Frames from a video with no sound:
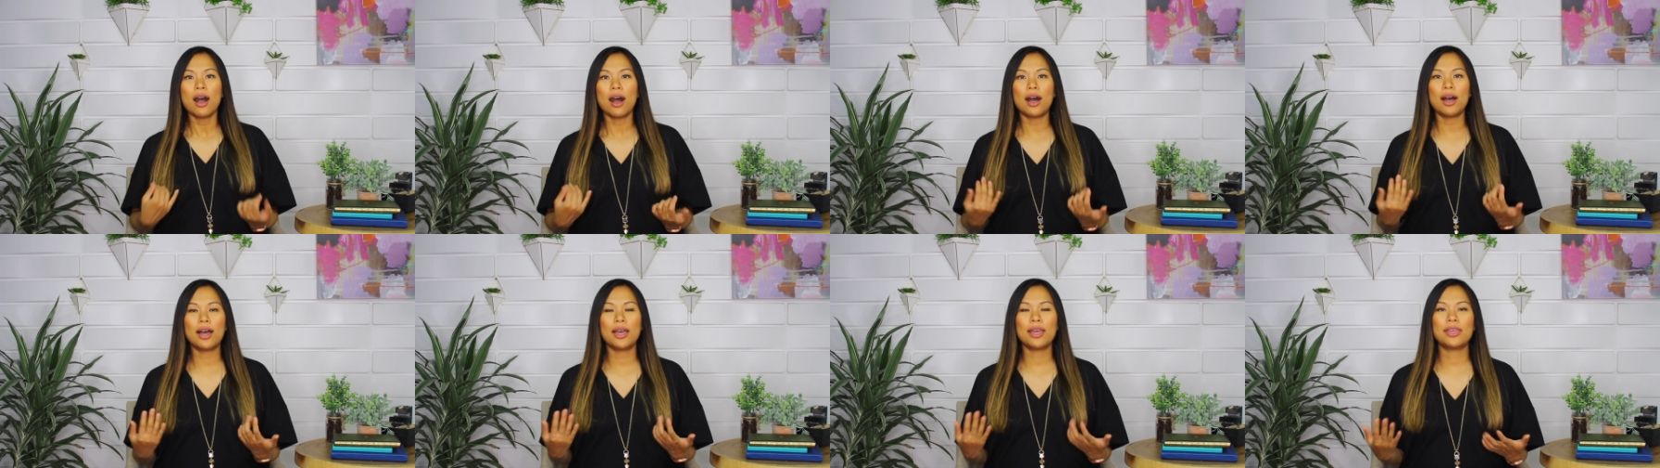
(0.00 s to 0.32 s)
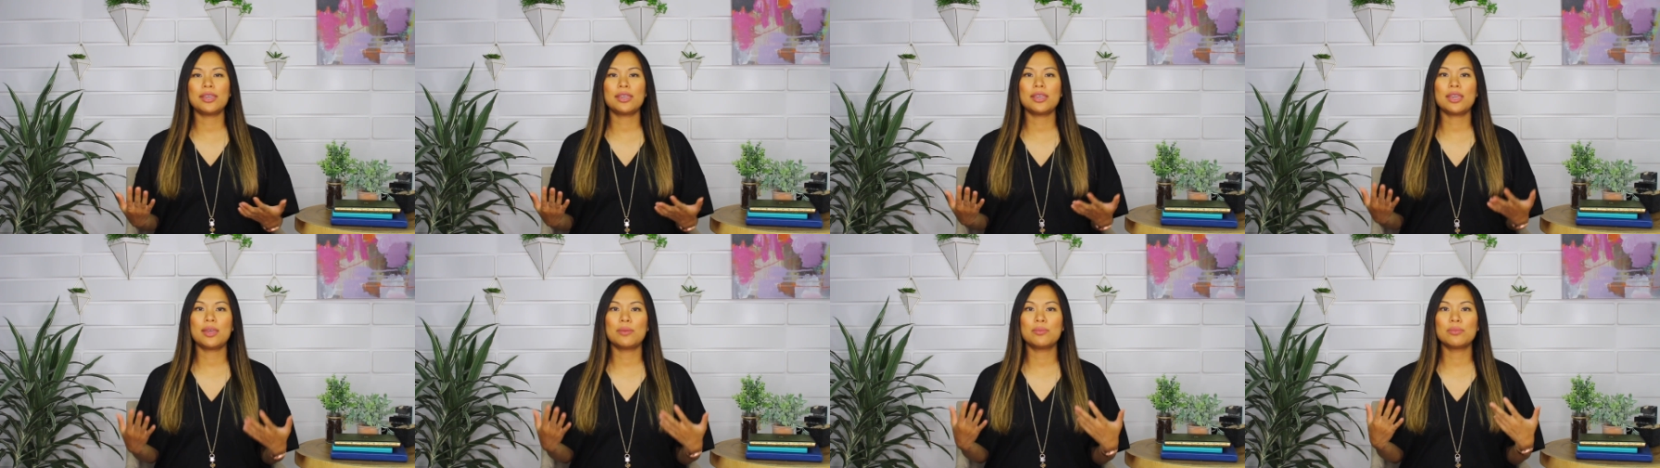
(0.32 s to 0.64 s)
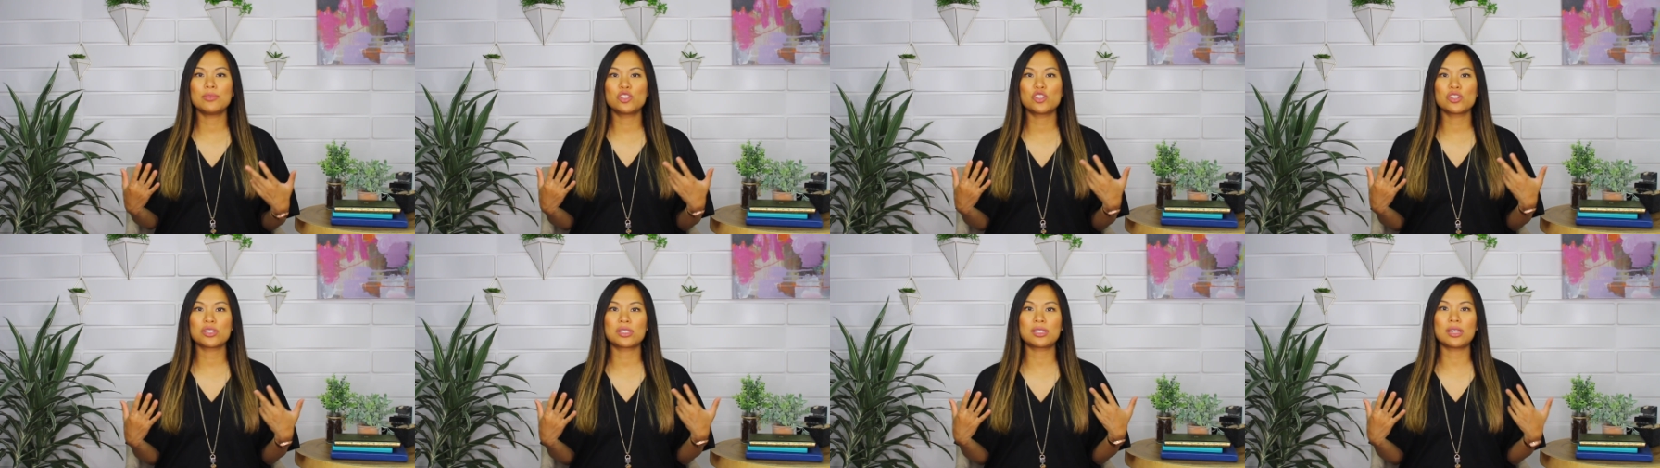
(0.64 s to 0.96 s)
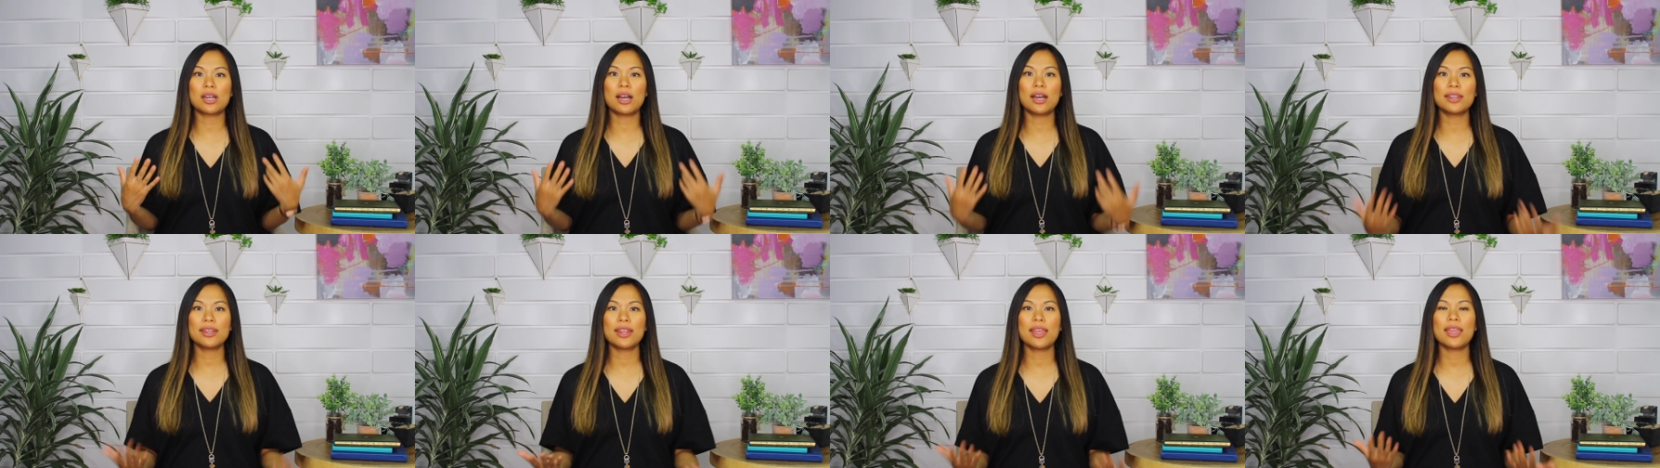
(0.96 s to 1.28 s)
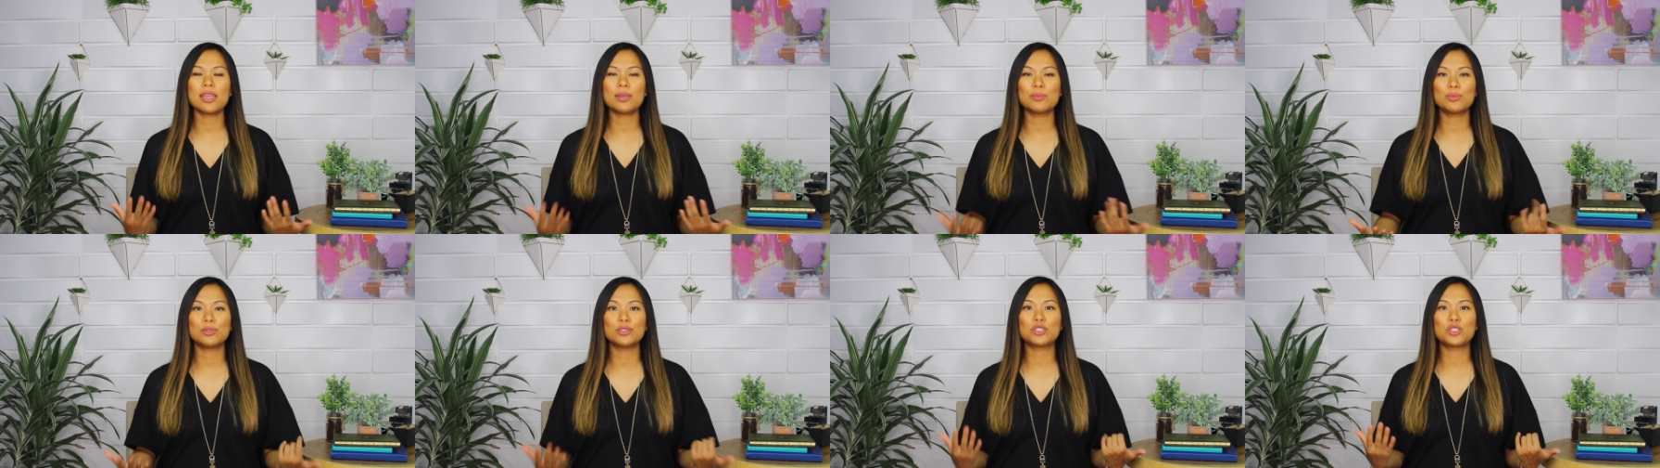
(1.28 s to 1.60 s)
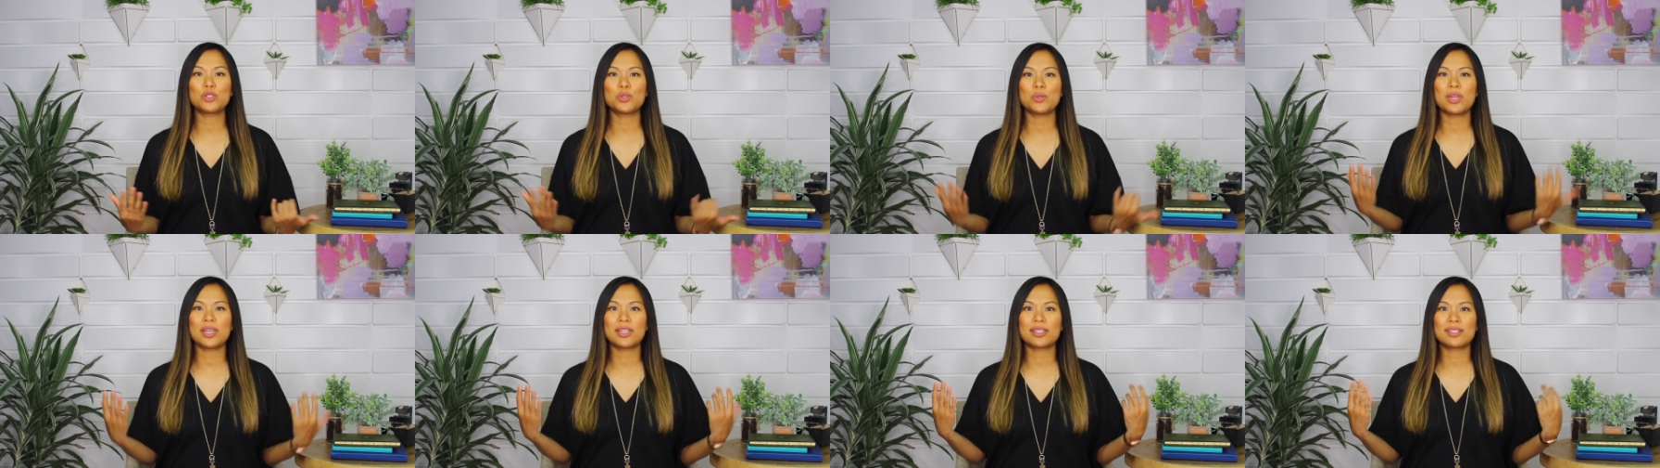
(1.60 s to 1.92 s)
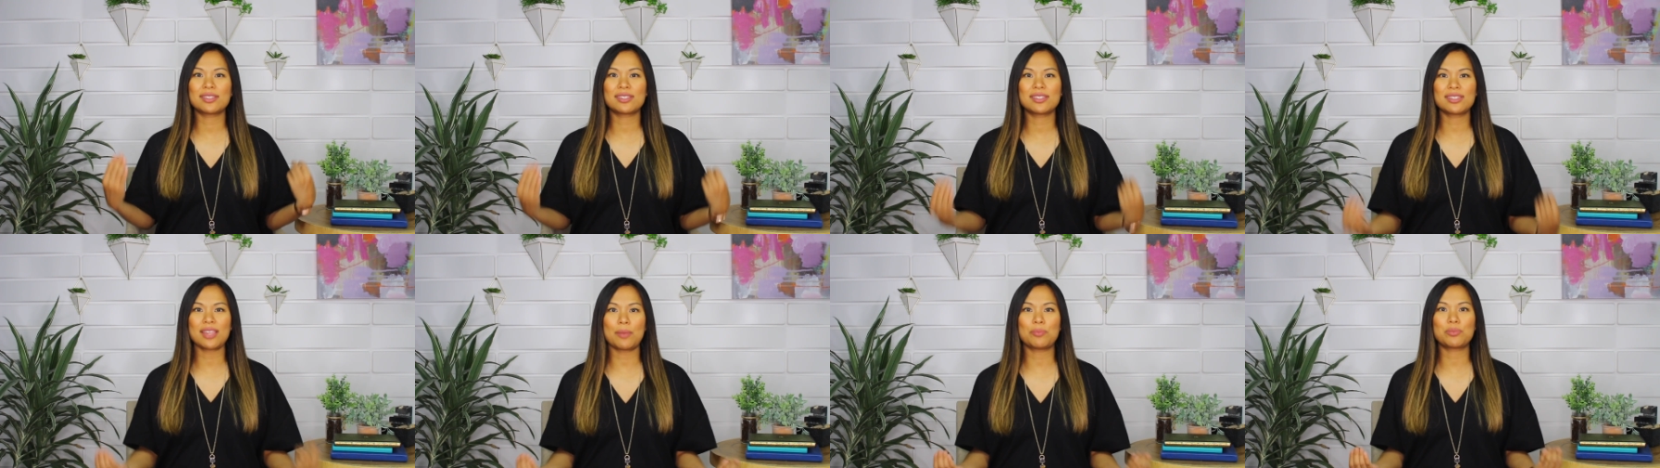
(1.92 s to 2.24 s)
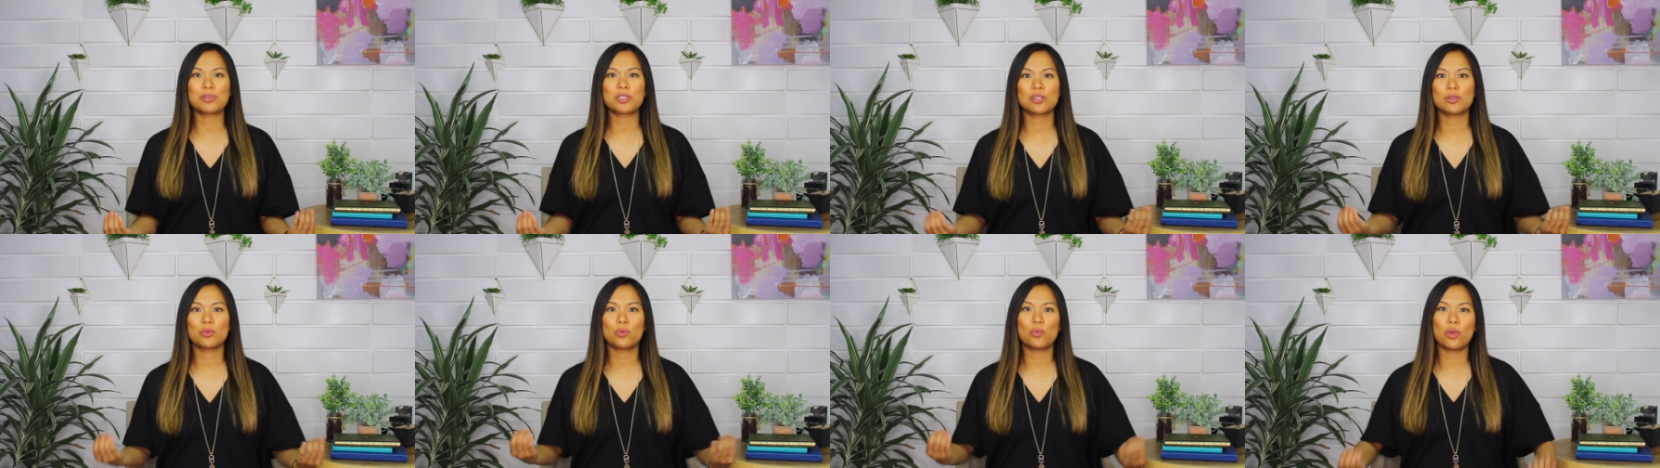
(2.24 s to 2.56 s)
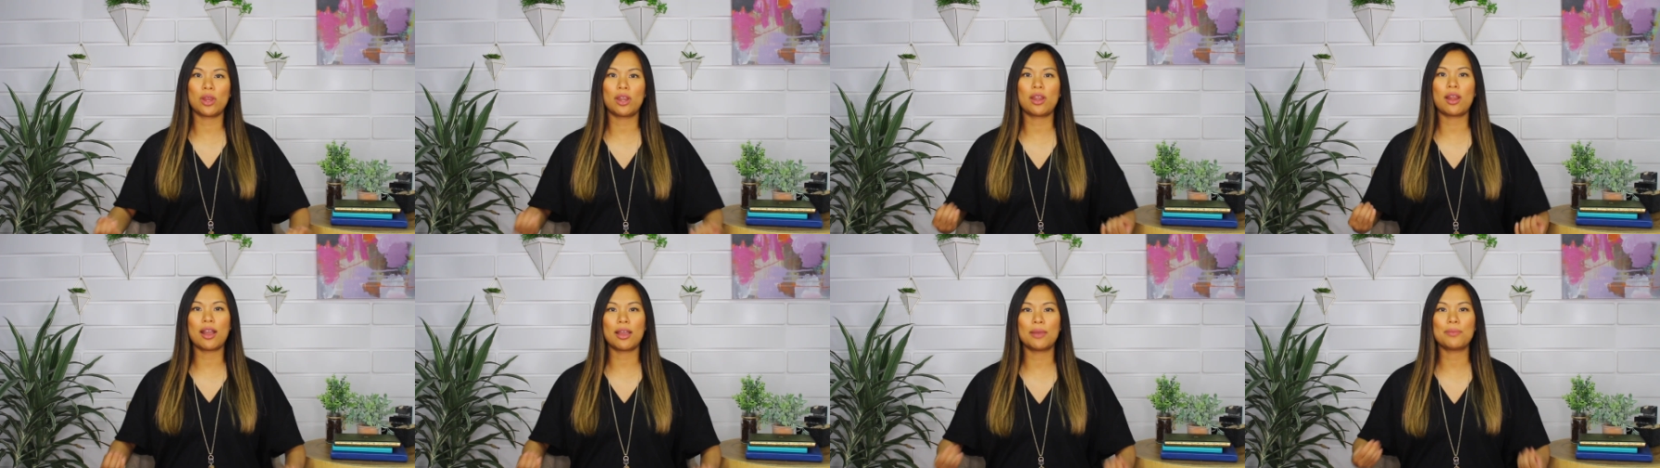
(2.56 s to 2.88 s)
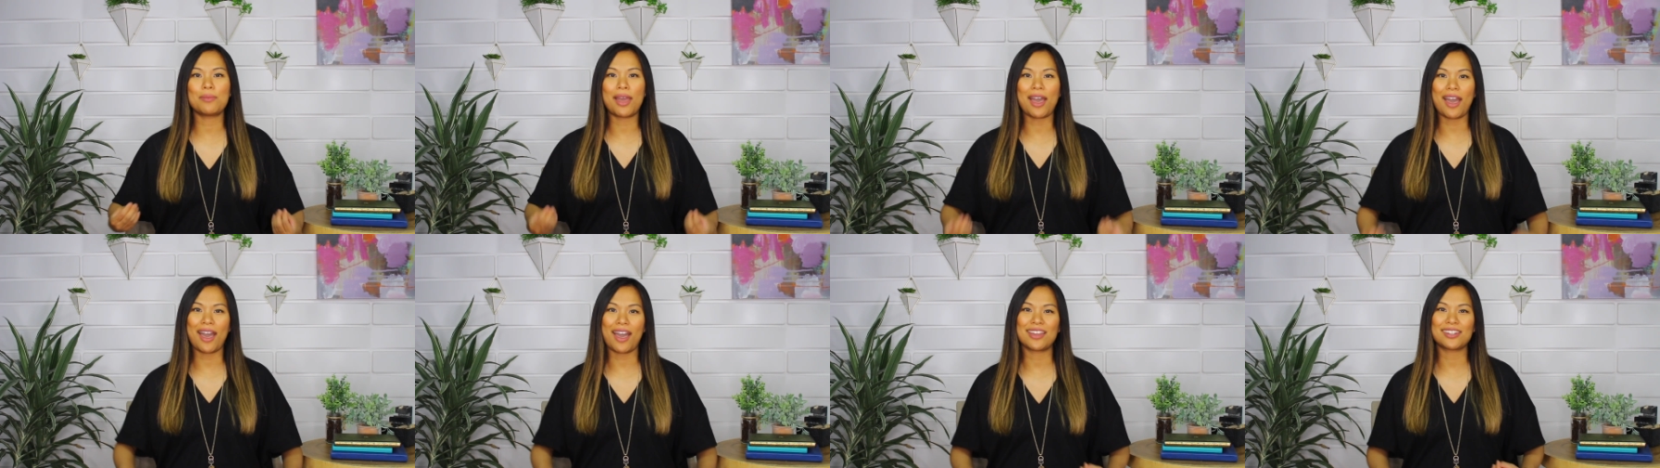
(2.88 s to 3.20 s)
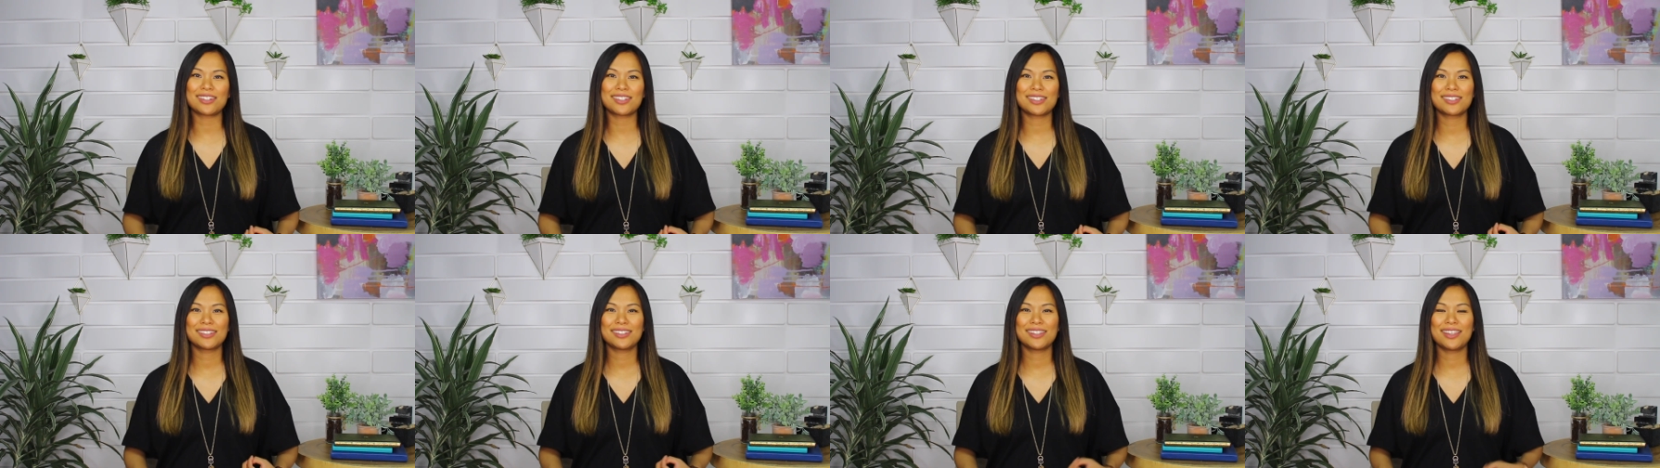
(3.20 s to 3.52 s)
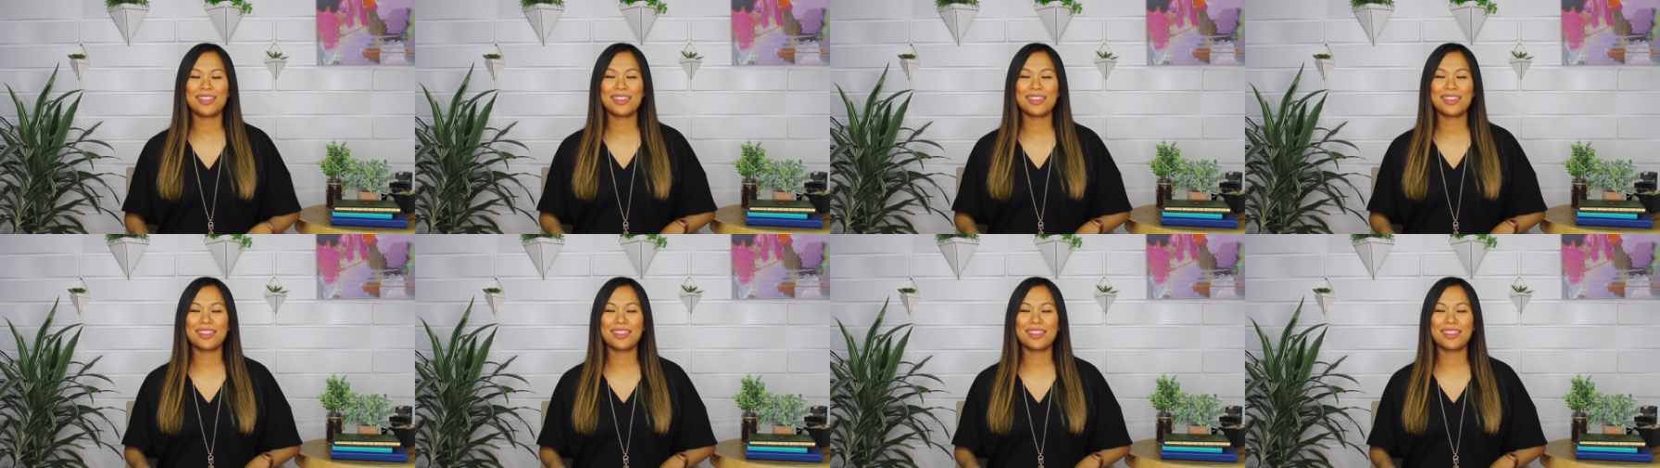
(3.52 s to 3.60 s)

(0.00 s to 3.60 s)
I am just unable to accept where I'm at.